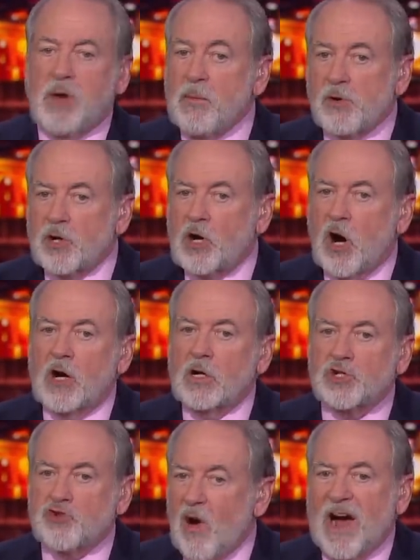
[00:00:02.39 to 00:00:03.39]
bumper car
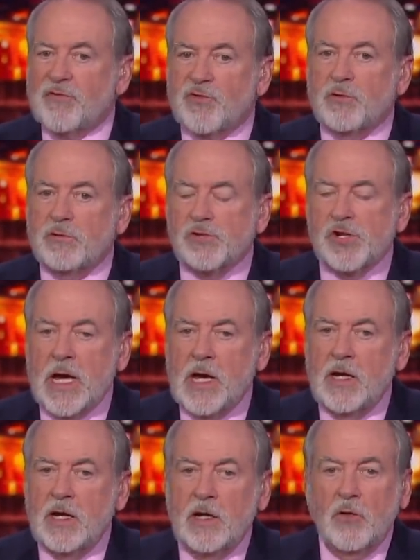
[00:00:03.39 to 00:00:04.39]
drive-thrus,